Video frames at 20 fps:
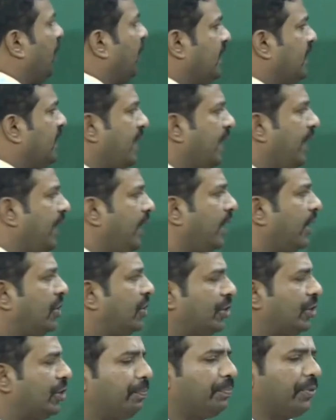in this
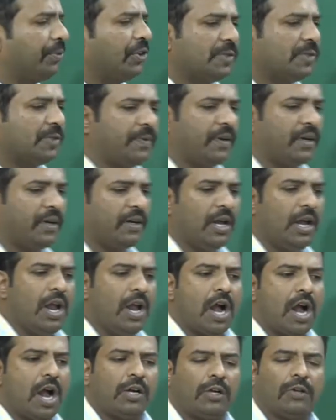induction principle
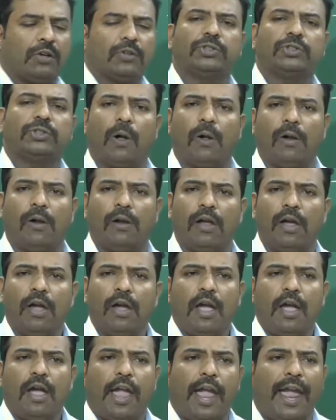and to solve
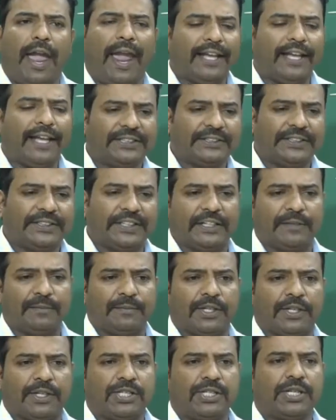a
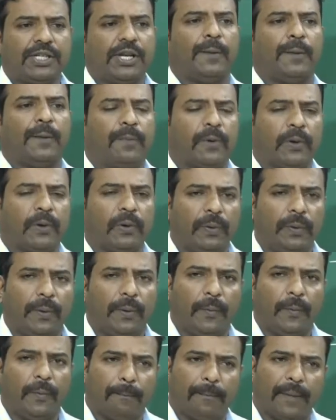statement and
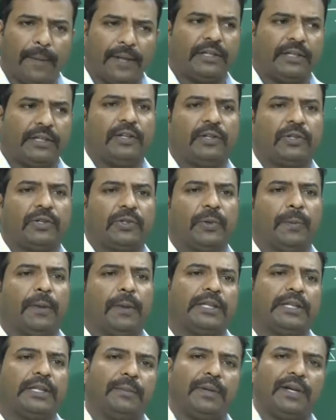prove to
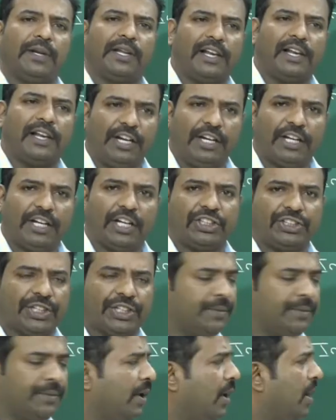mathematical
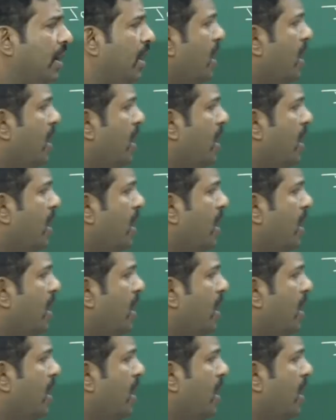induction,